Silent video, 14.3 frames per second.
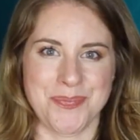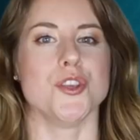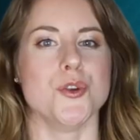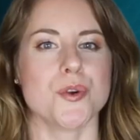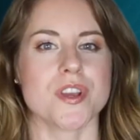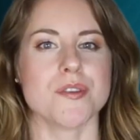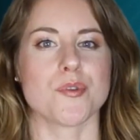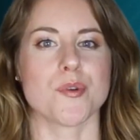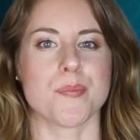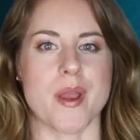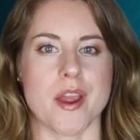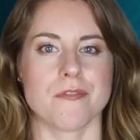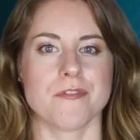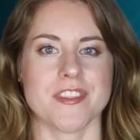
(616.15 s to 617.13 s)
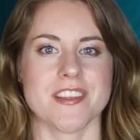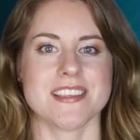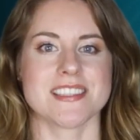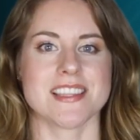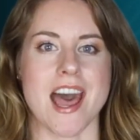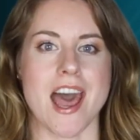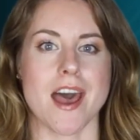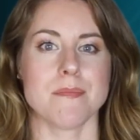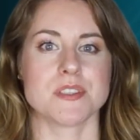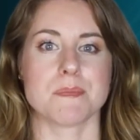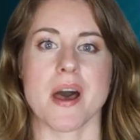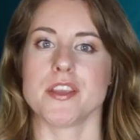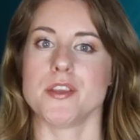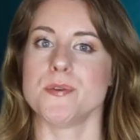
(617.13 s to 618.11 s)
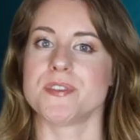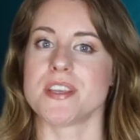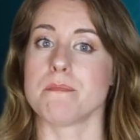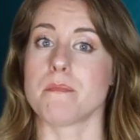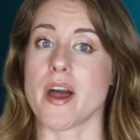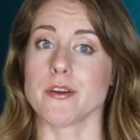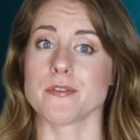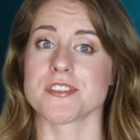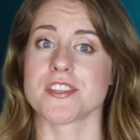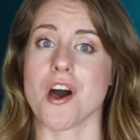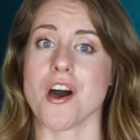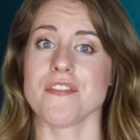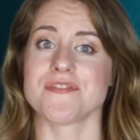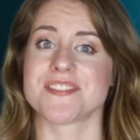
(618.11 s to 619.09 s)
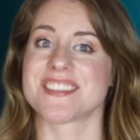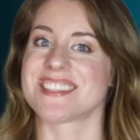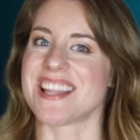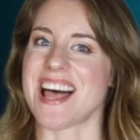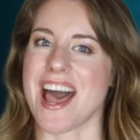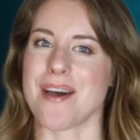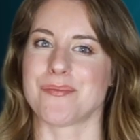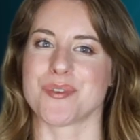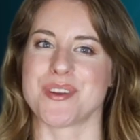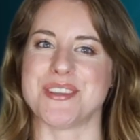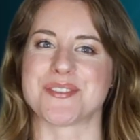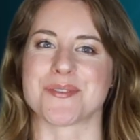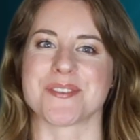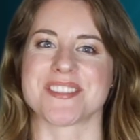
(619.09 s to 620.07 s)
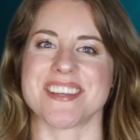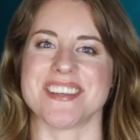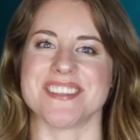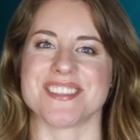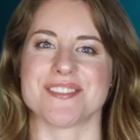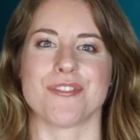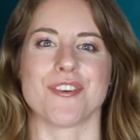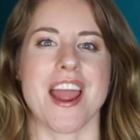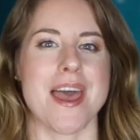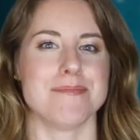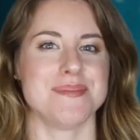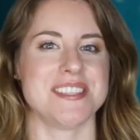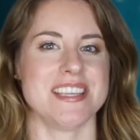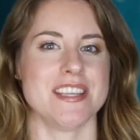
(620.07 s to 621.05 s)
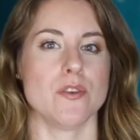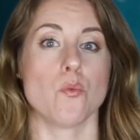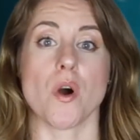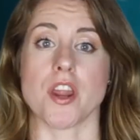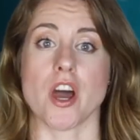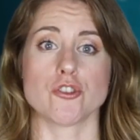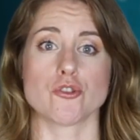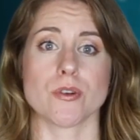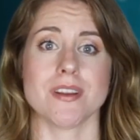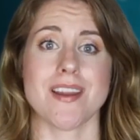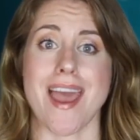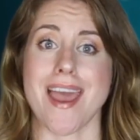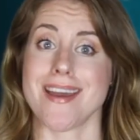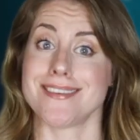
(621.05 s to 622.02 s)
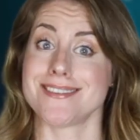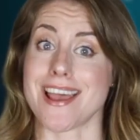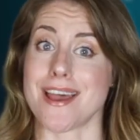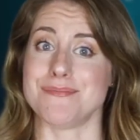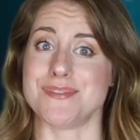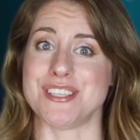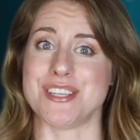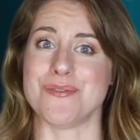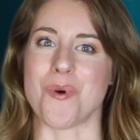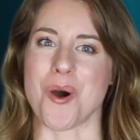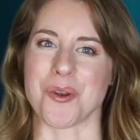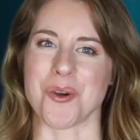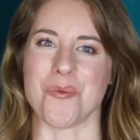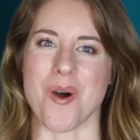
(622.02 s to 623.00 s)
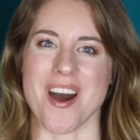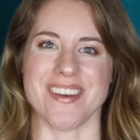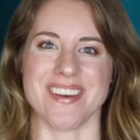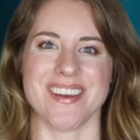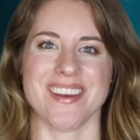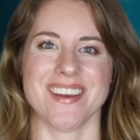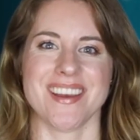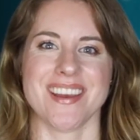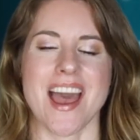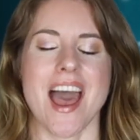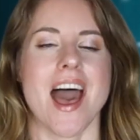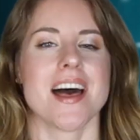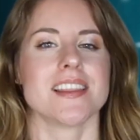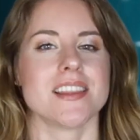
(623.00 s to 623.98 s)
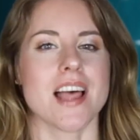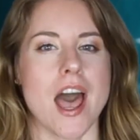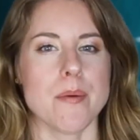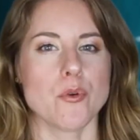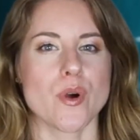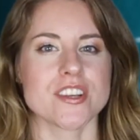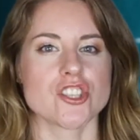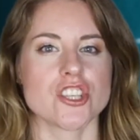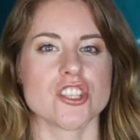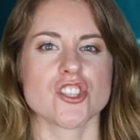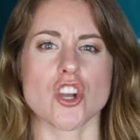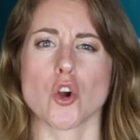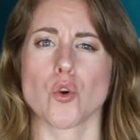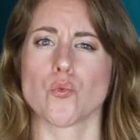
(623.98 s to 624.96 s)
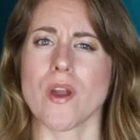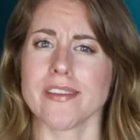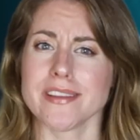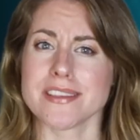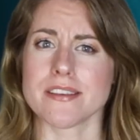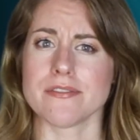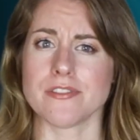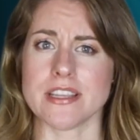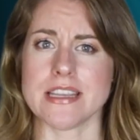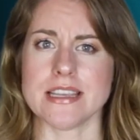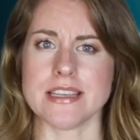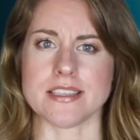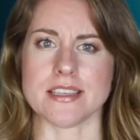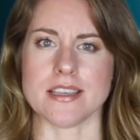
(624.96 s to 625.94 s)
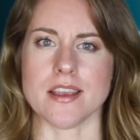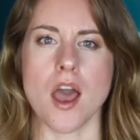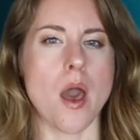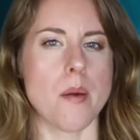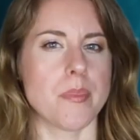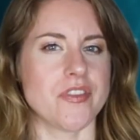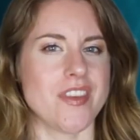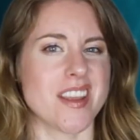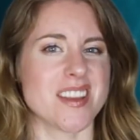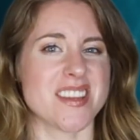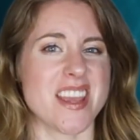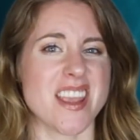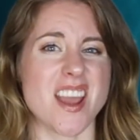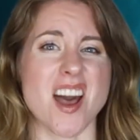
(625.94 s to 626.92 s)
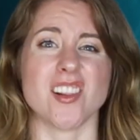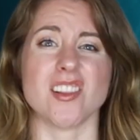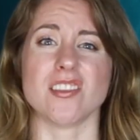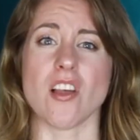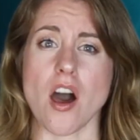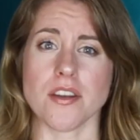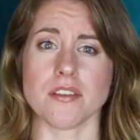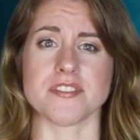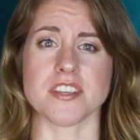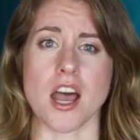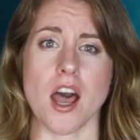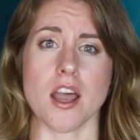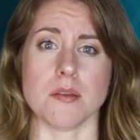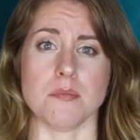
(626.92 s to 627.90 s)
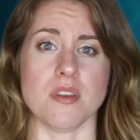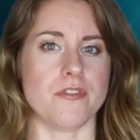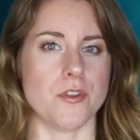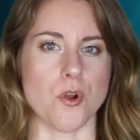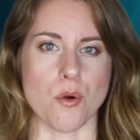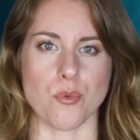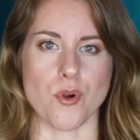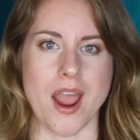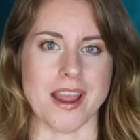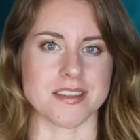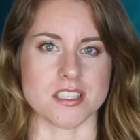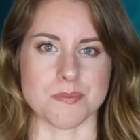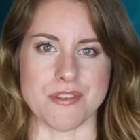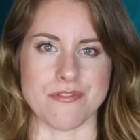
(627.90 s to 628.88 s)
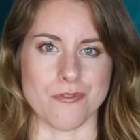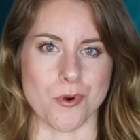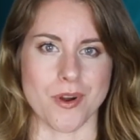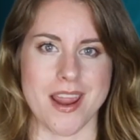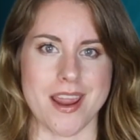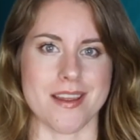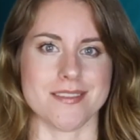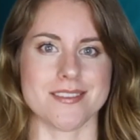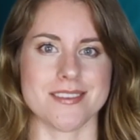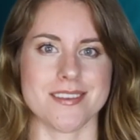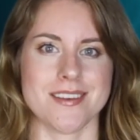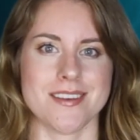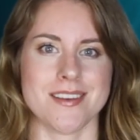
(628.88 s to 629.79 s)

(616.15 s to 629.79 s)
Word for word: You can prepare for these labs by using Microsoft's lab resources for MD 100 and MD 101. Lab questions are relatively easy, but they can take a lot of time if you don't practice beforehand.